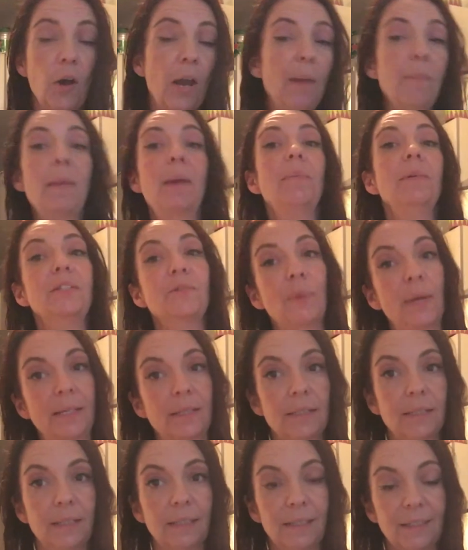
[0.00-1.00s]
maybe
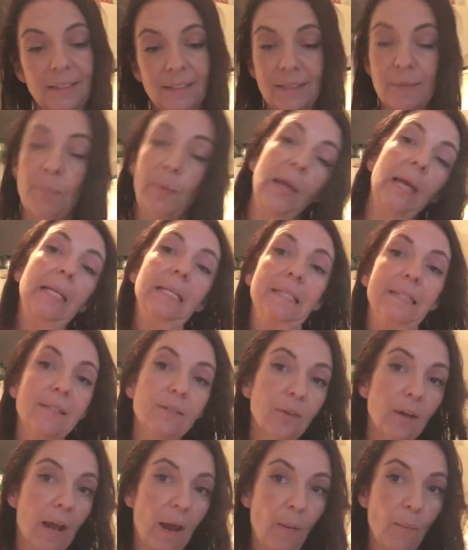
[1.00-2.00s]
20. Depends
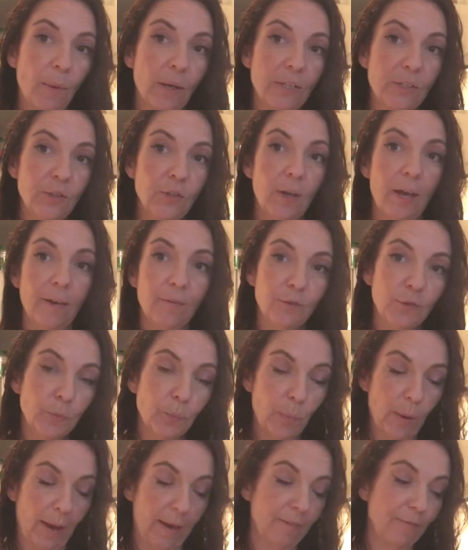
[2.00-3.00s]
on how much you have to
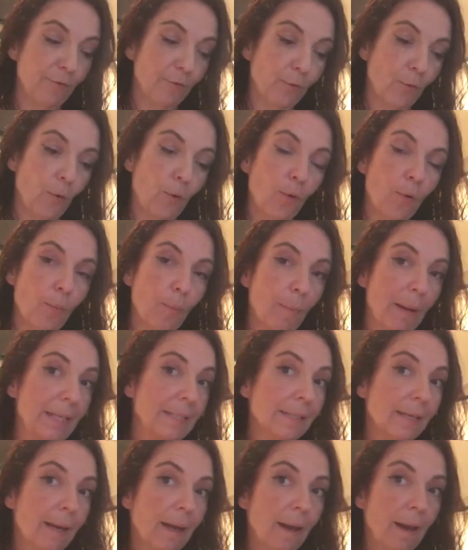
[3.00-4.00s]
pay for
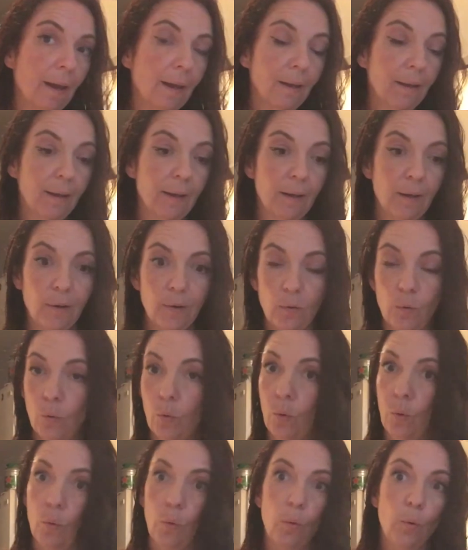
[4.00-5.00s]
maizena
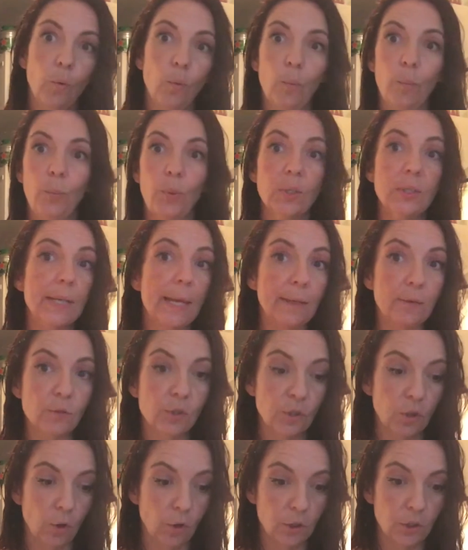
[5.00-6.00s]
or potato
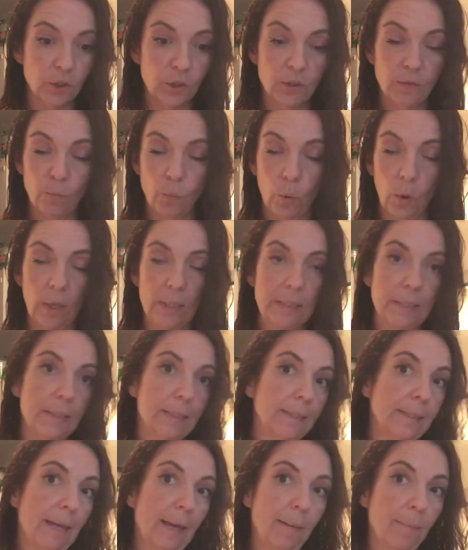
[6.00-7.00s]
starch. Works
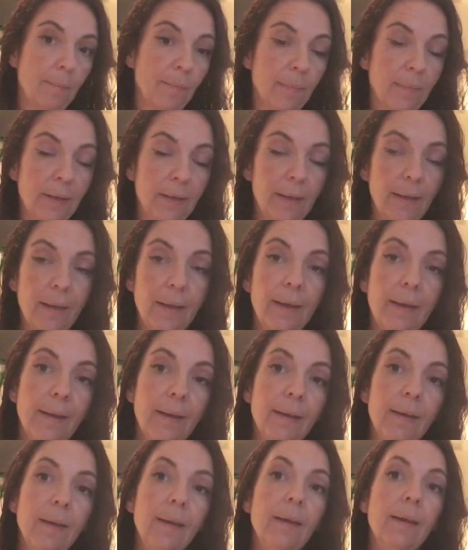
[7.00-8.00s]
the same.
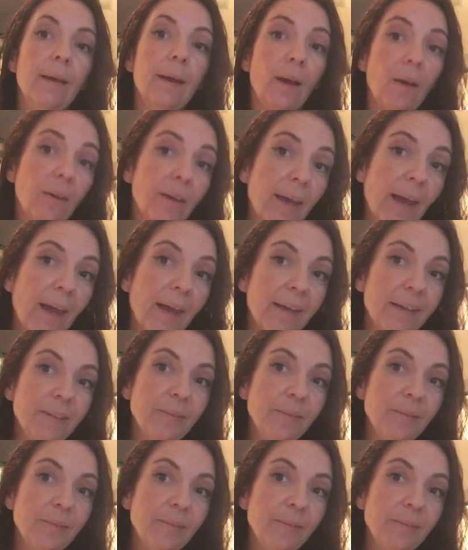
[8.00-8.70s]
Okay,